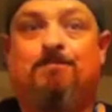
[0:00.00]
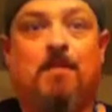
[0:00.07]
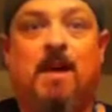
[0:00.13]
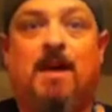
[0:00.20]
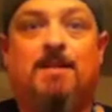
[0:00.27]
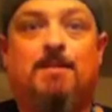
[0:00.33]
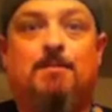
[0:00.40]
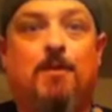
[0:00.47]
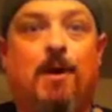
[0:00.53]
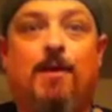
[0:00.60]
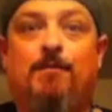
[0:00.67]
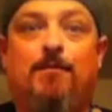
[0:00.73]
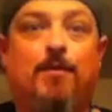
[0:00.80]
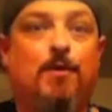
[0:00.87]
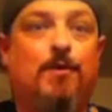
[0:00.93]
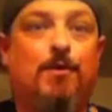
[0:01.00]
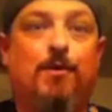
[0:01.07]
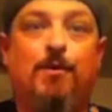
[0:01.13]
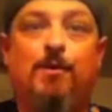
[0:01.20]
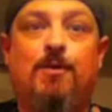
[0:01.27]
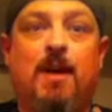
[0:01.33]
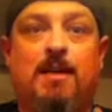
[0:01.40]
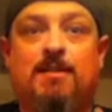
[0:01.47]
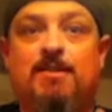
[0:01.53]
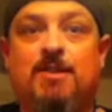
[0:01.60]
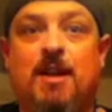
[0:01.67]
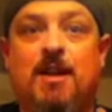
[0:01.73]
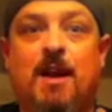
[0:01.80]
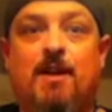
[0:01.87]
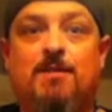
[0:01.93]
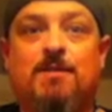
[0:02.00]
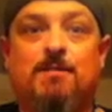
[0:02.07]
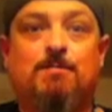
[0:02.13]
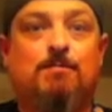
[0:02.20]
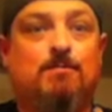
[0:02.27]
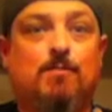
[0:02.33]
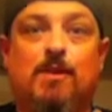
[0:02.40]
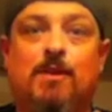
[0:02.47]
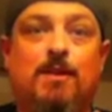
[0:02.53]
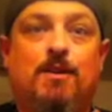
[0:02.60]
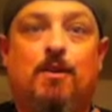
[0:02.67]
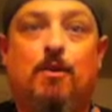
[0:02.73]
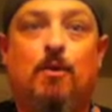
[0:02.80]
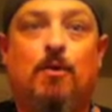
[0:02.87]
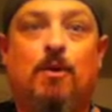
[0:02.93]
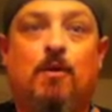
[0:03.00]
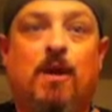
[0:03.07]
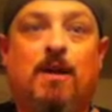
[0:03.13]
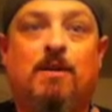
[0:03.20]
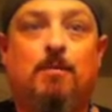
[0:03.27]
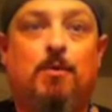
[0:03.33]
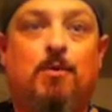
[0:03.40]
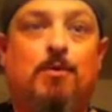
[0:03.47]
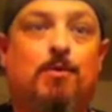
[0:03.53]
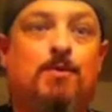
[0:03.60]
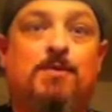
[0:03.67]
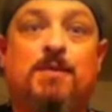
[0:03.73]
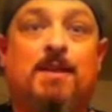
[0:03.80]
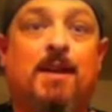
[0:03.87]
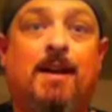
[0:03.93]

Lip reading: Ate some great food, got to check out some really cool collectibles,